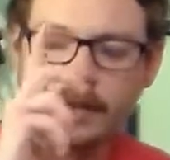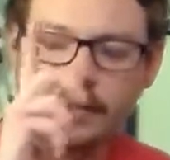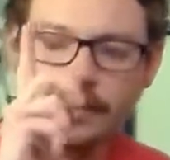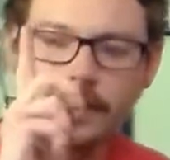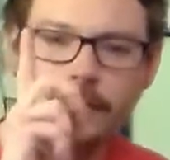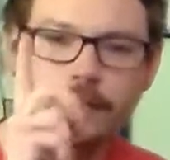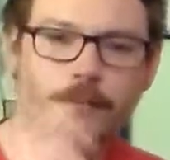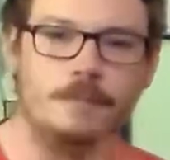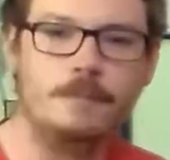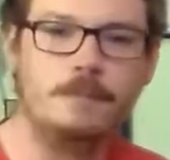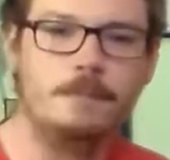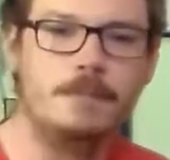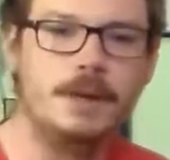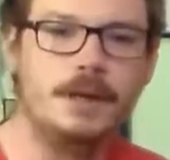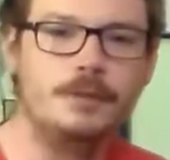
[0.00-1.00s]
the
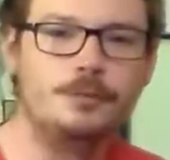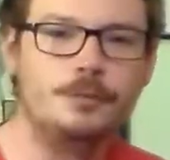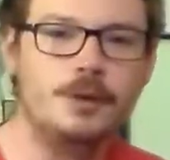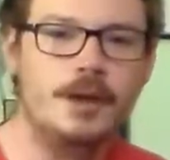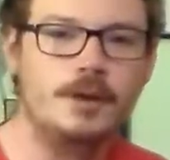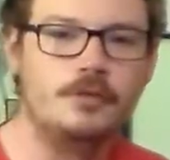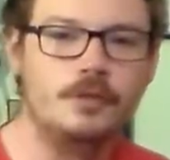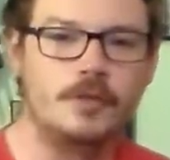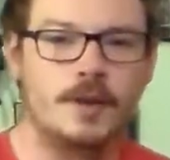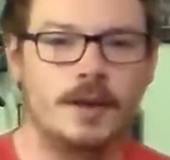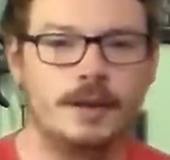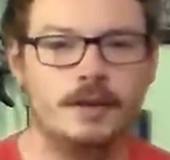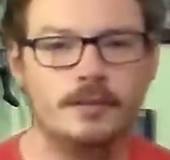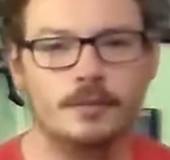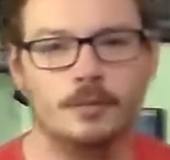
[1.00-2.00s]
biggest free agent
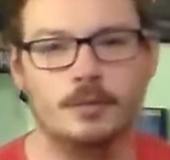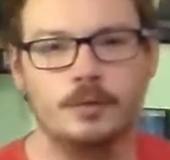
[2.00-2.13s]
signings from